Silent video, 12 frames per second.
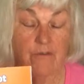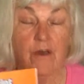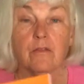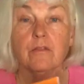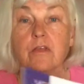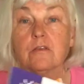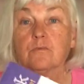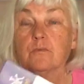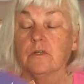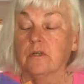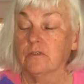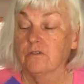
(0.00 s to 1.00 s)
found this
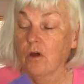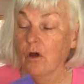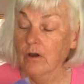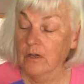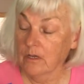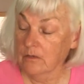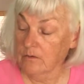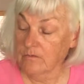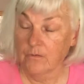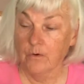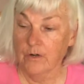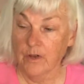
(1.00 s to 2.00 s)
one at Target
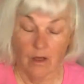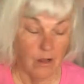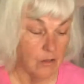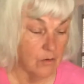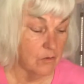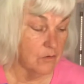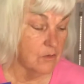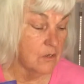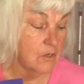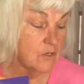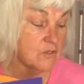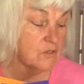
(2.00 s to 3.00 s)
for $1.
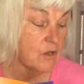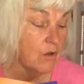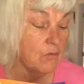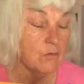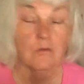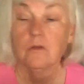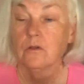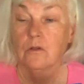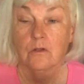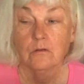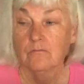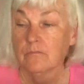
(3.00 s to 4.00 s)
So
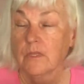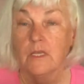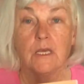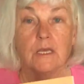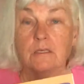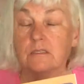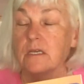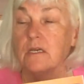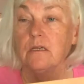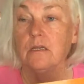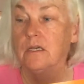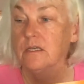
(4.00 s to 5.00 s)

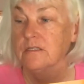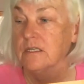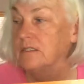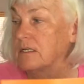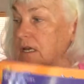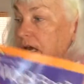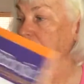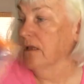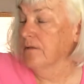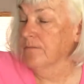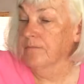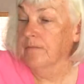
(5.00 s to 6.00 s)
easy to get.
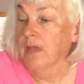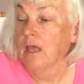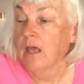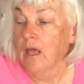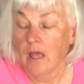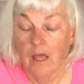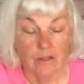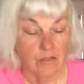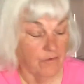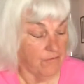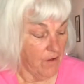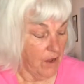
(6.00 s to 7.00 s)
And
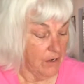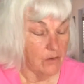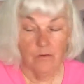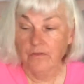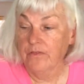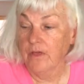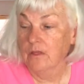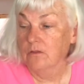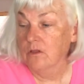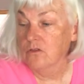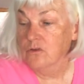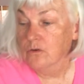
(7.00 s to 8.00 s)
the final thing
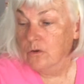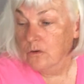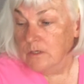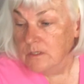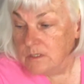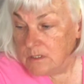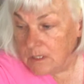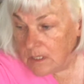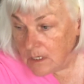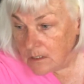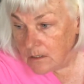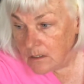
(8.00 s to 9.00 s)
that you're going to
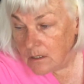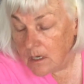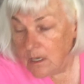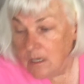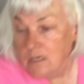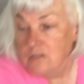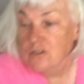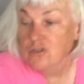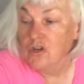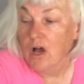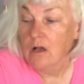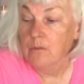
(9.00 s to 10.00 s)
need is a
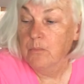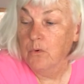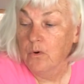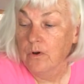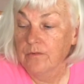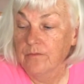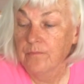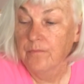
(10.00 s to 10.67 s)
chalkboard.